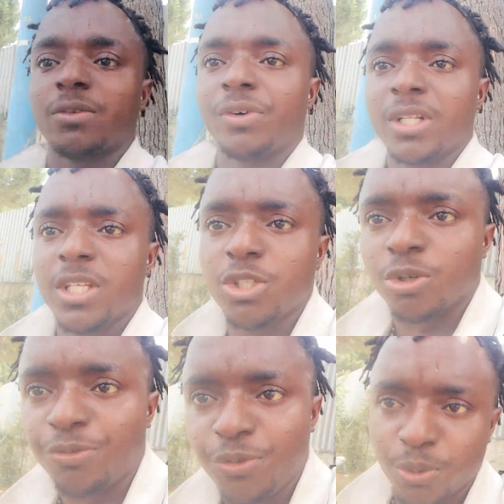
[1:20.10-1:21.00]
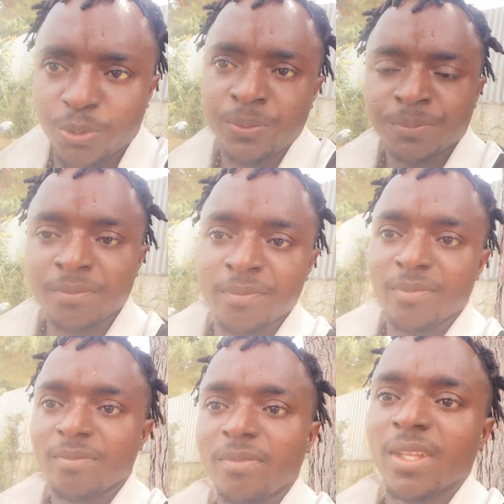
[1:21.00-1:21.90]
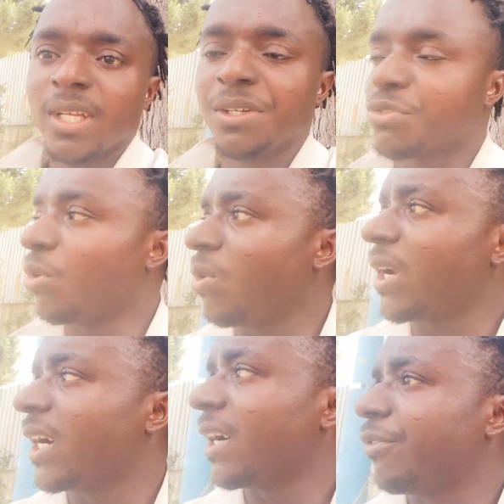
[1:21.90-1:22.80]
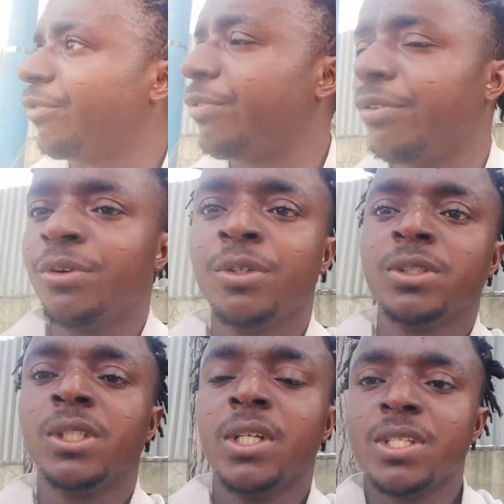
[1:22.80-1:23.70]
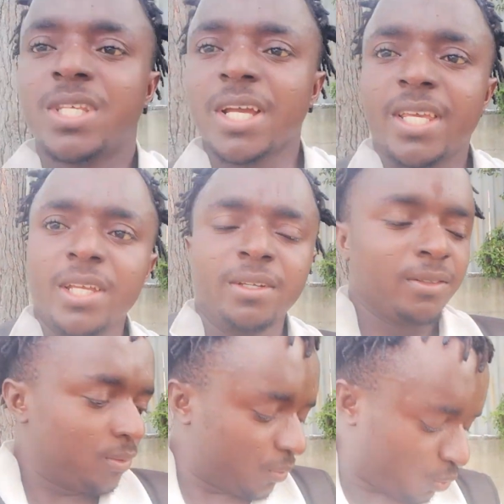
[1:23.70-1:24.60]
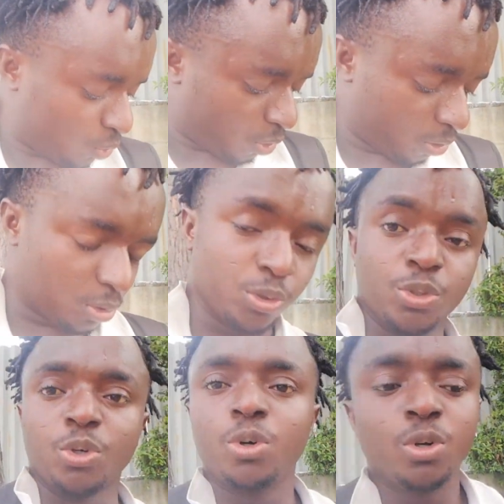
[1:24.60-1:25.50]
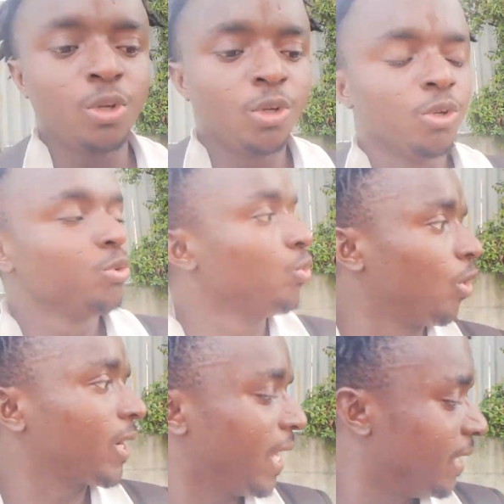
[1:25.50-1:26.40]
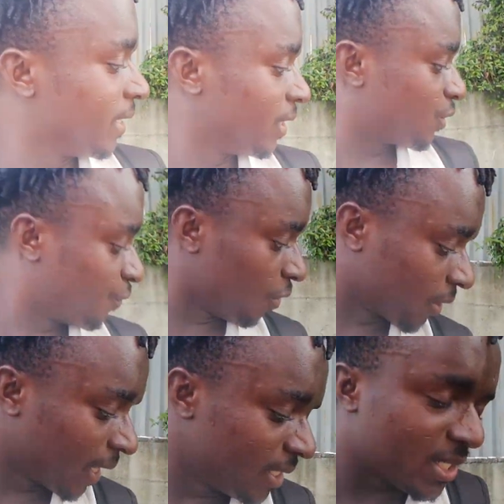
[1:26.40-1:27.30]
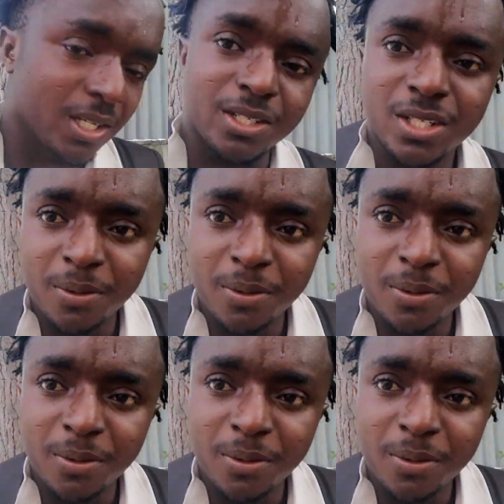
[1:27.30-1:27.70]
advantage of you, if someone have taken your kindness for granted,